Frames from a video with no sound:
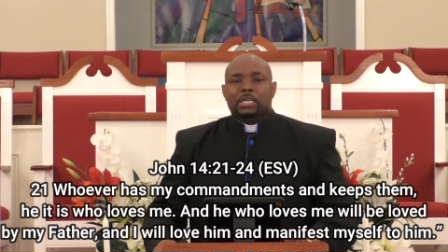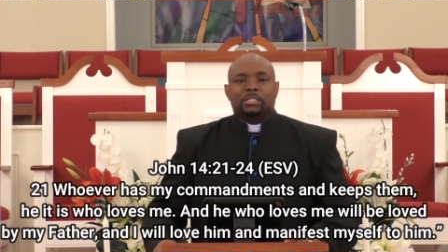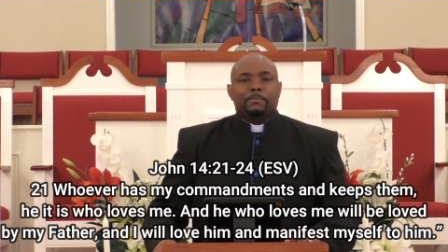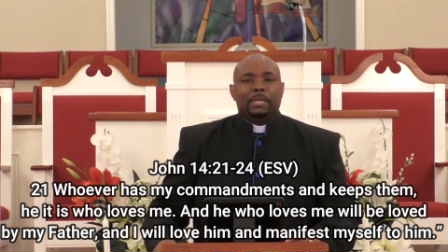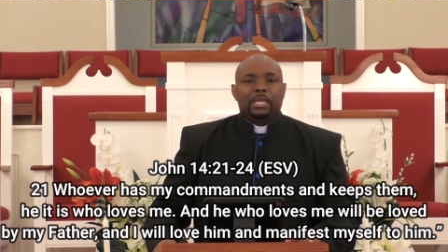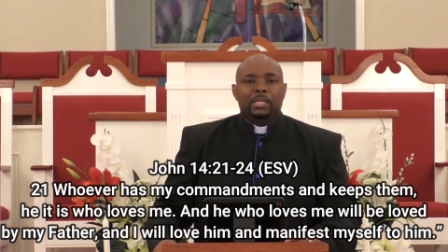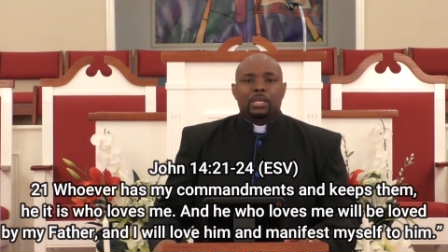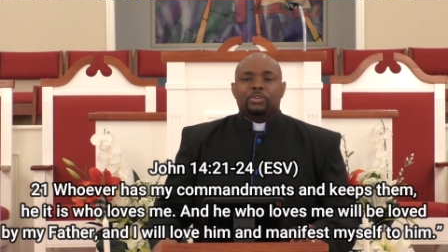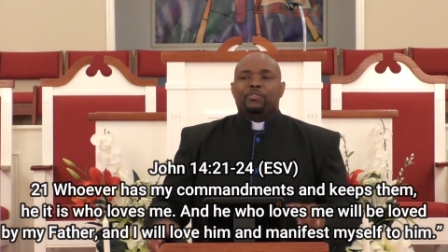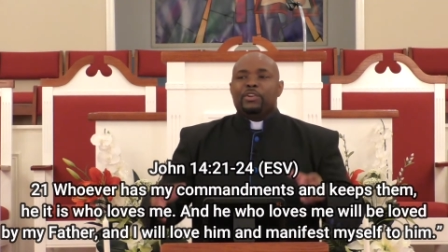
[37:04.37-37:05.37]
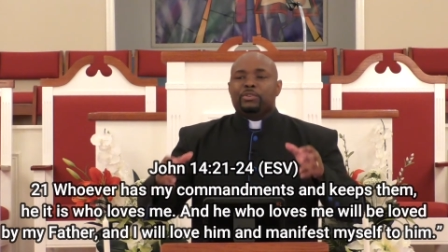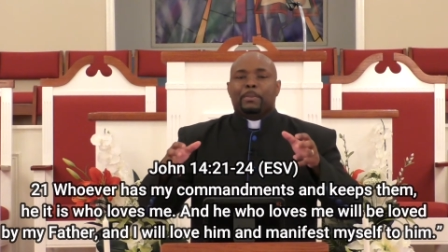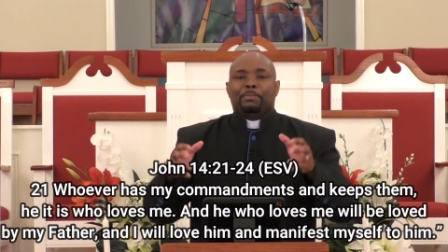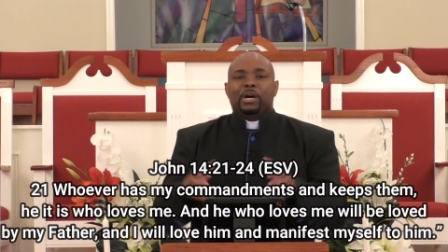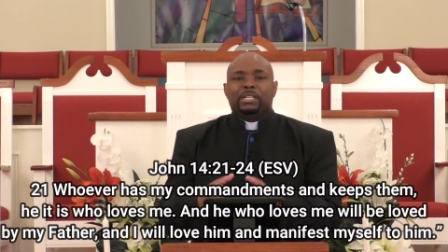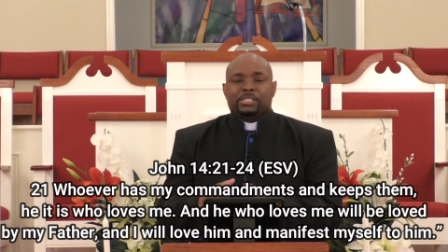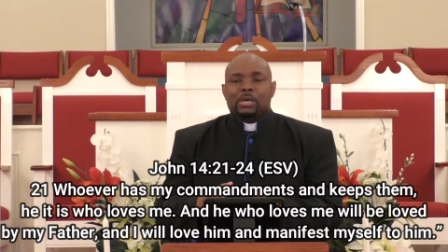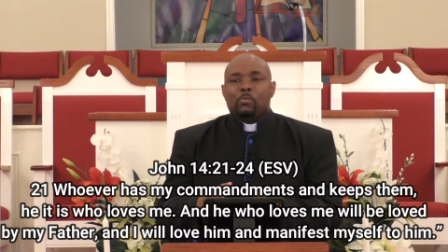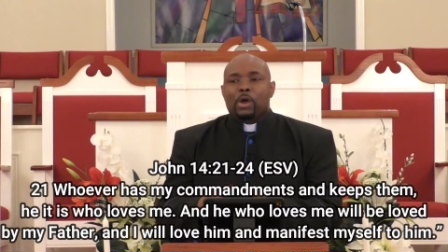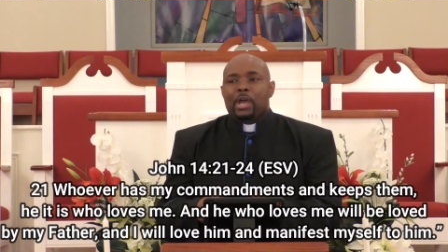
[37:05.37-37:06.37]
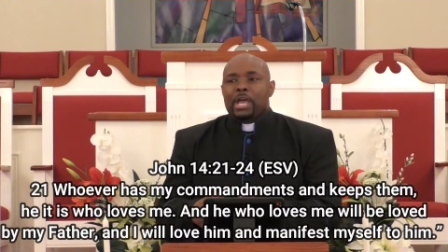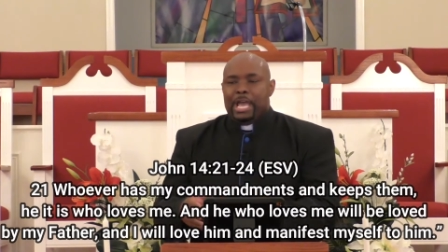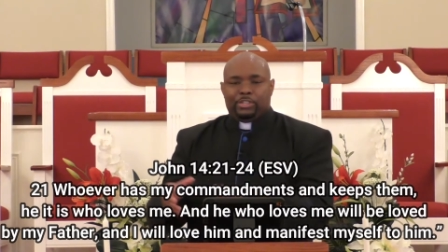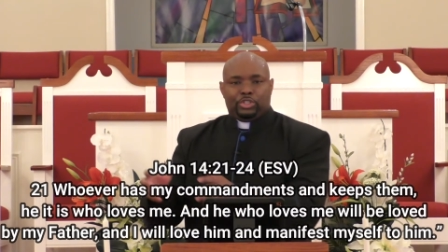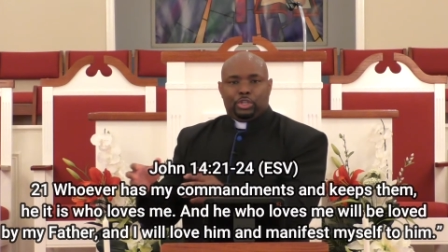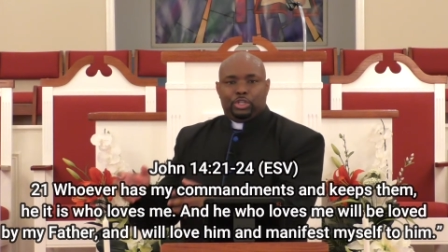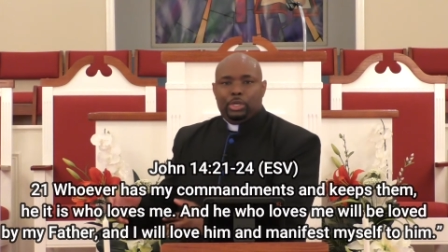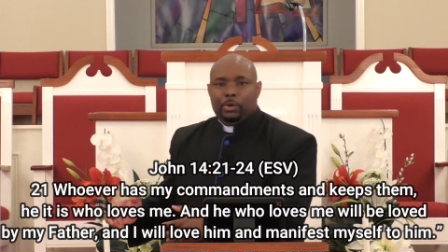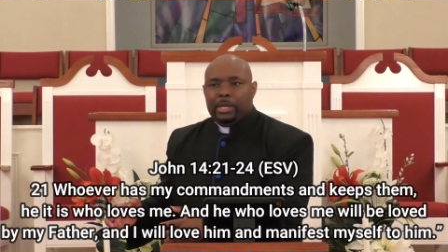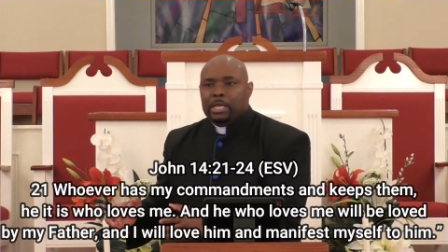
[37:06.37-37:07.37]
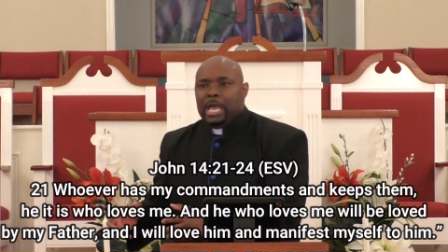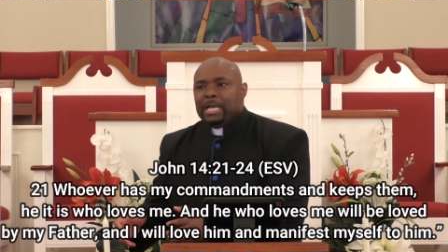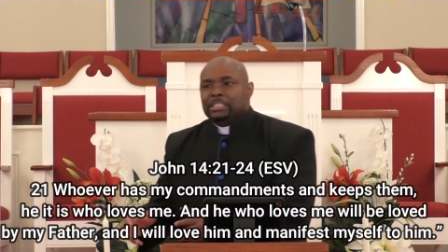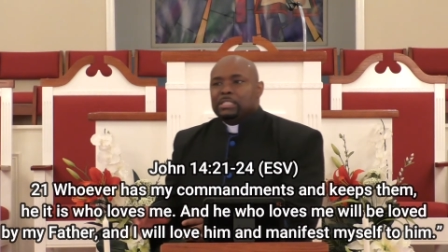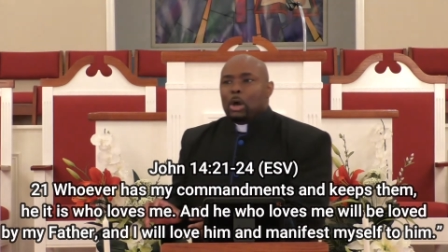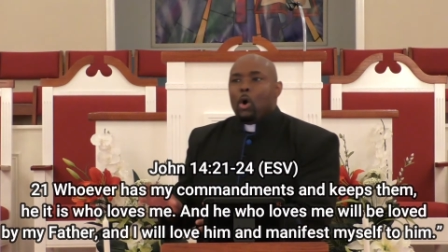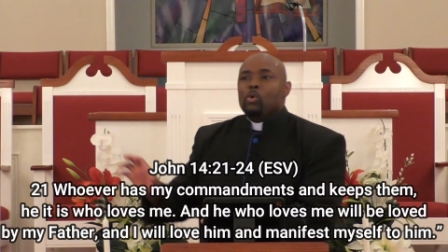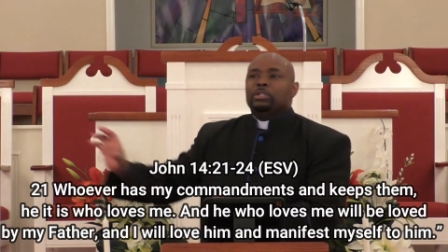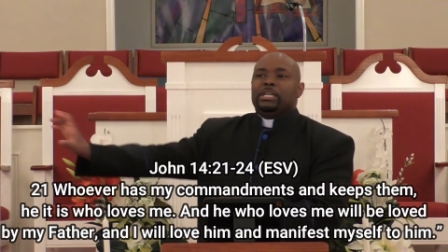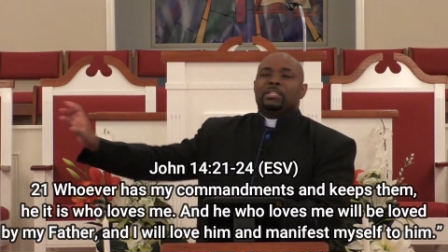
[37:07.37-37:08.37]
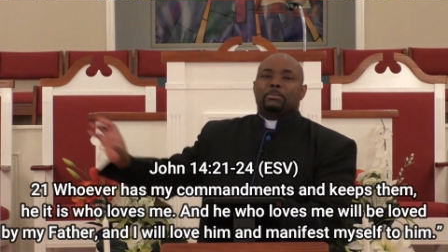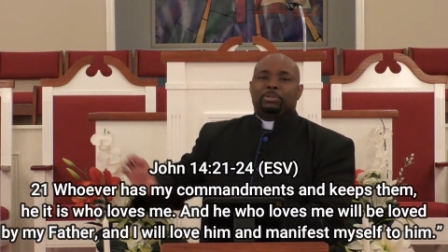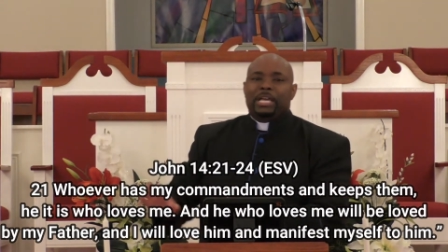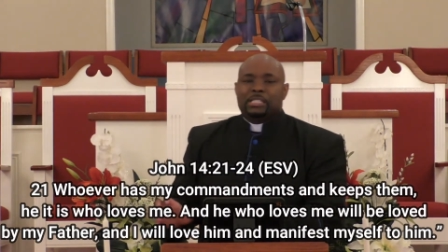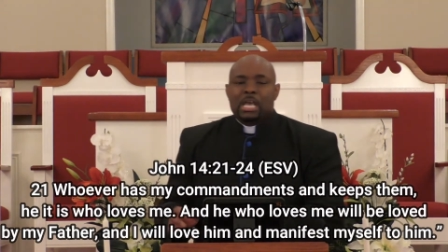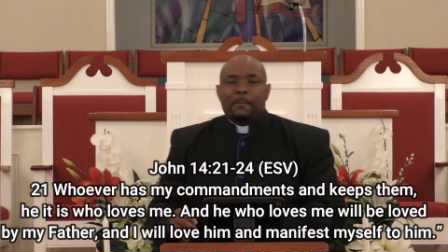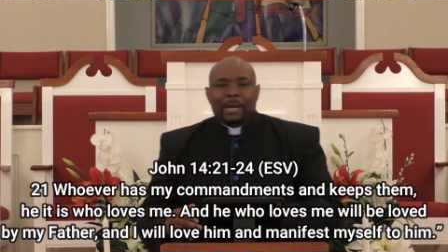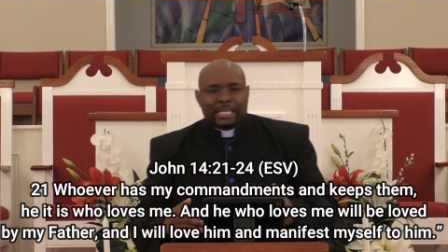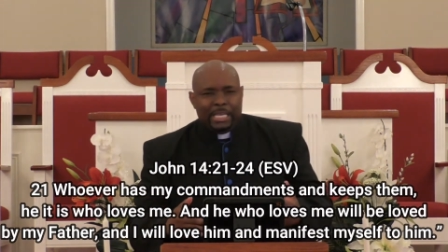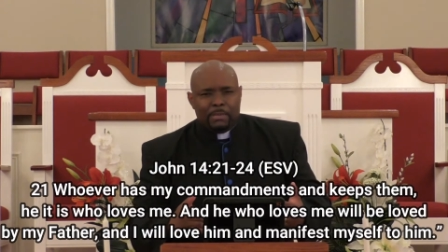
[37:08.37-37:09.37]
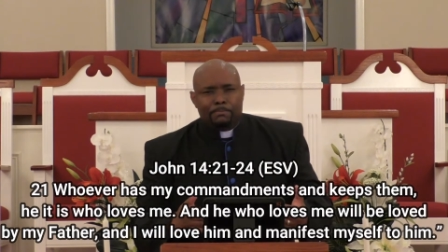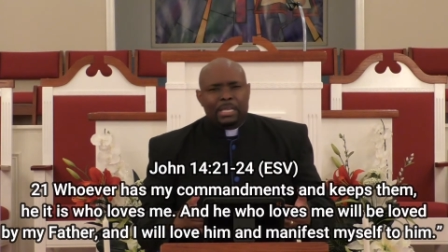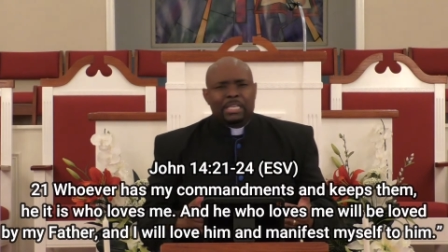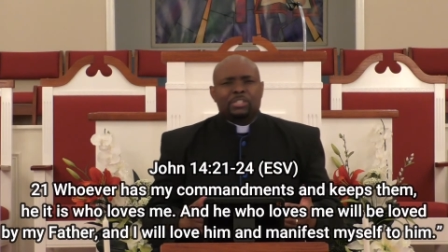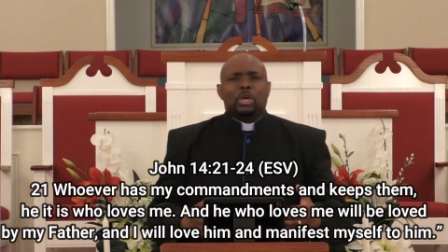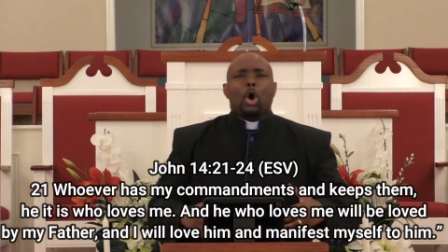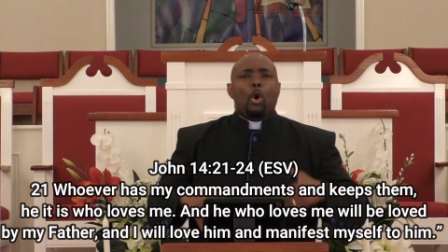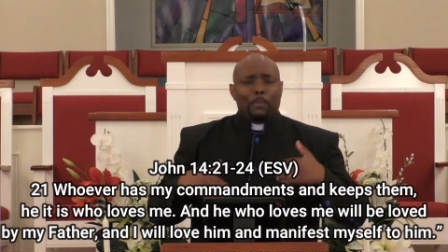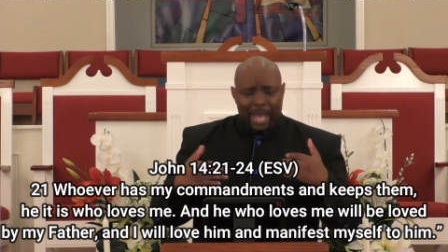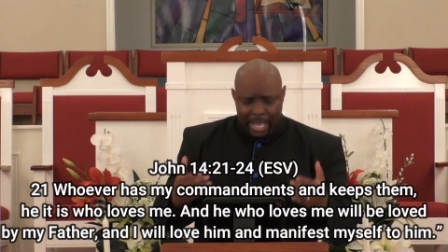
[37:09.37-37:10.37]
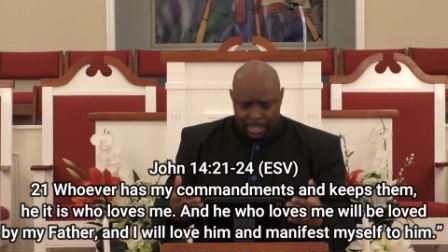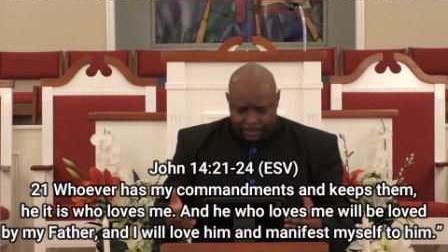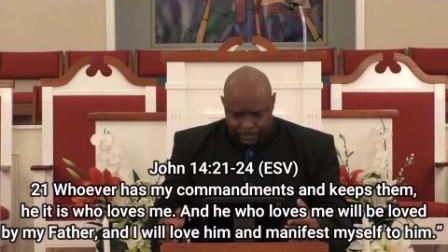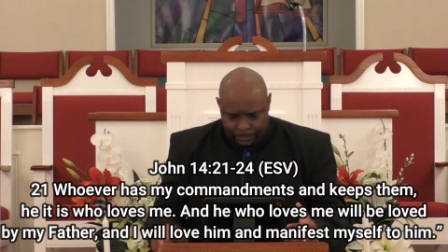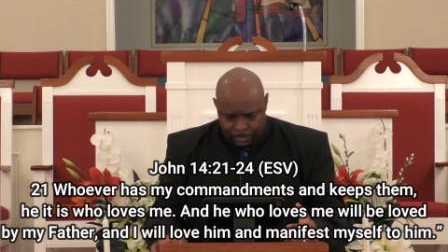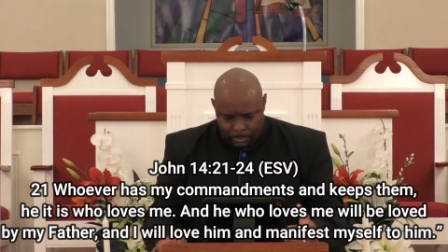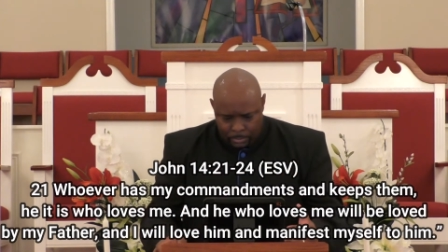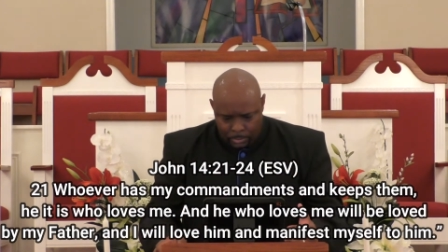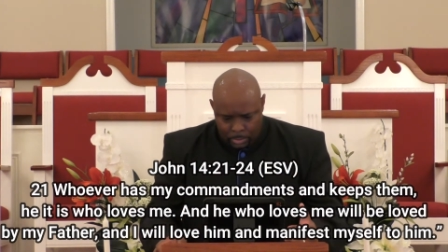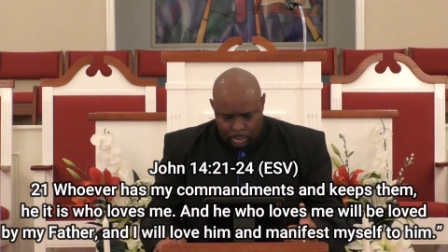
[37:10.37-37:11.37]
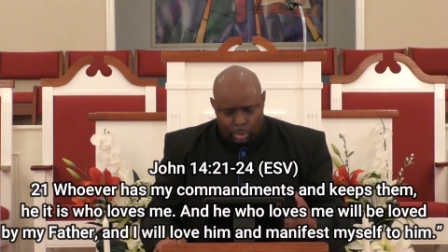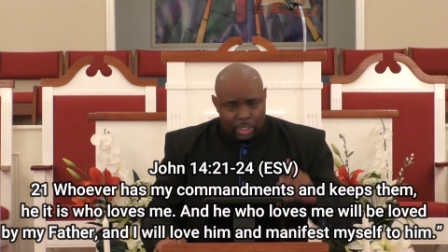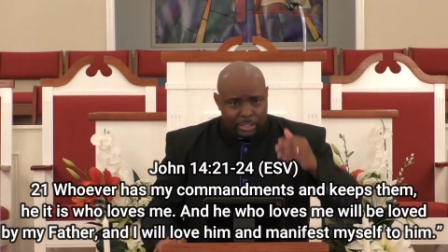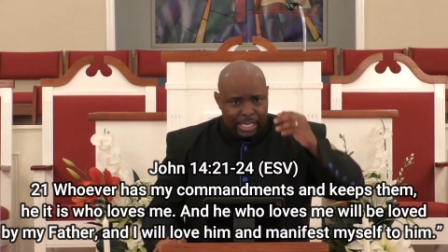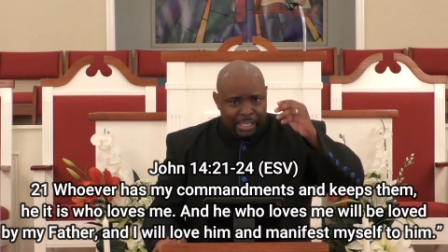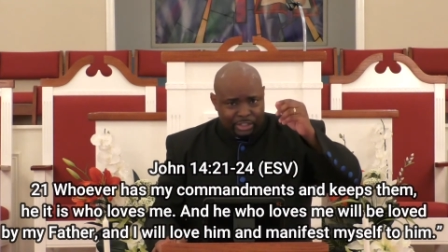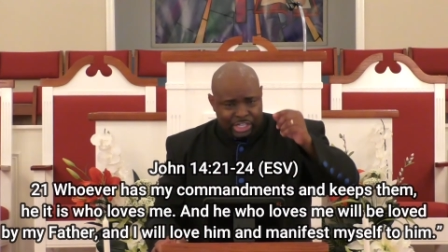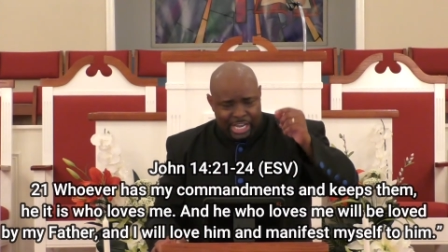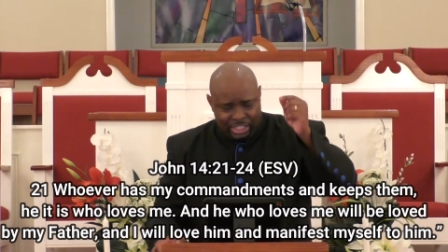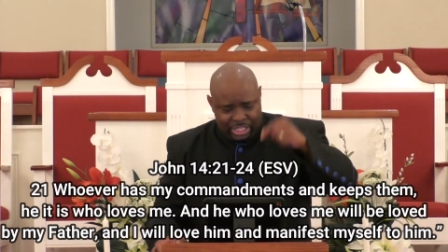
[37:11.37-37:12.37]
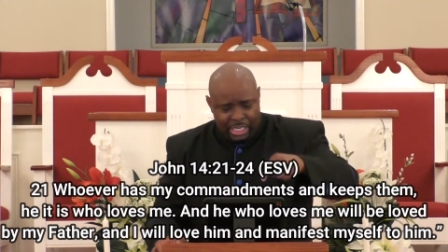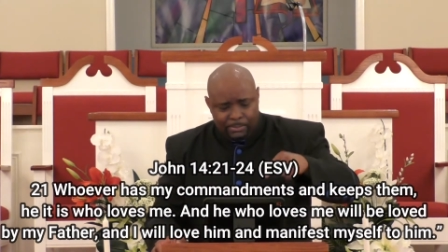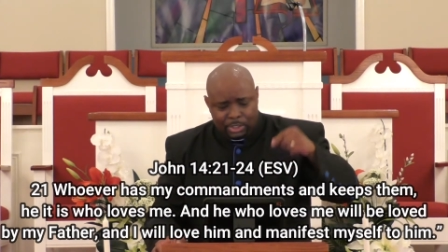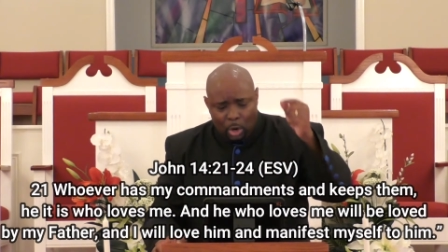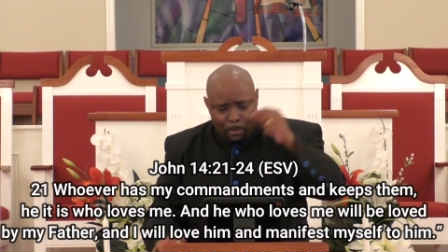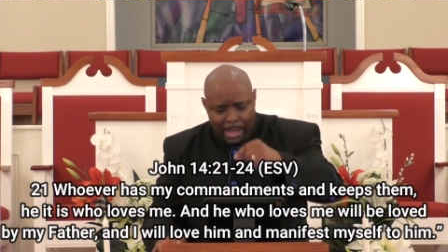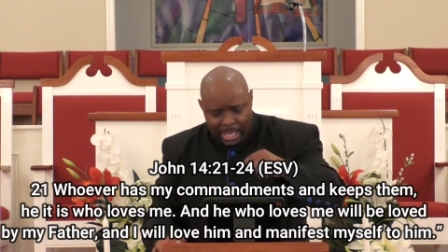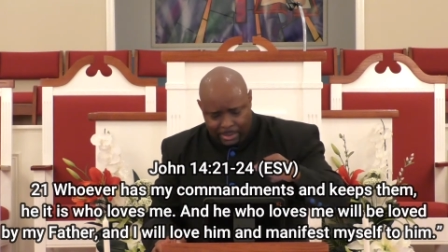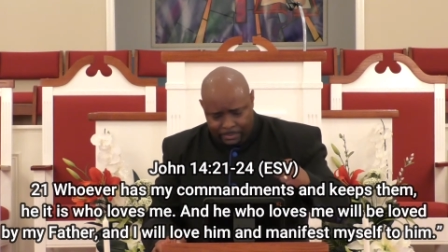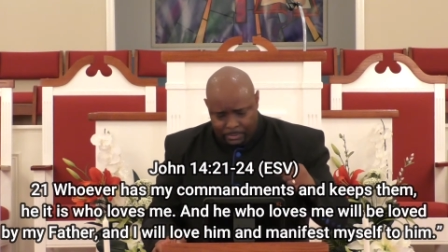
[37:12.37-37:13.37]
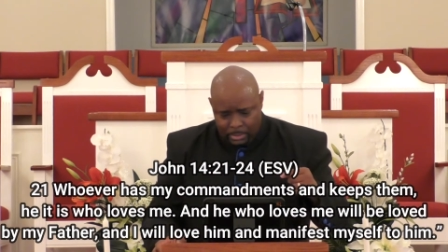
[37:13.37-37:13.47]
doesn't mean for you to put it somewhere and secure it and just hold it in a place, but keep means obey. So you can interchange keep to obey.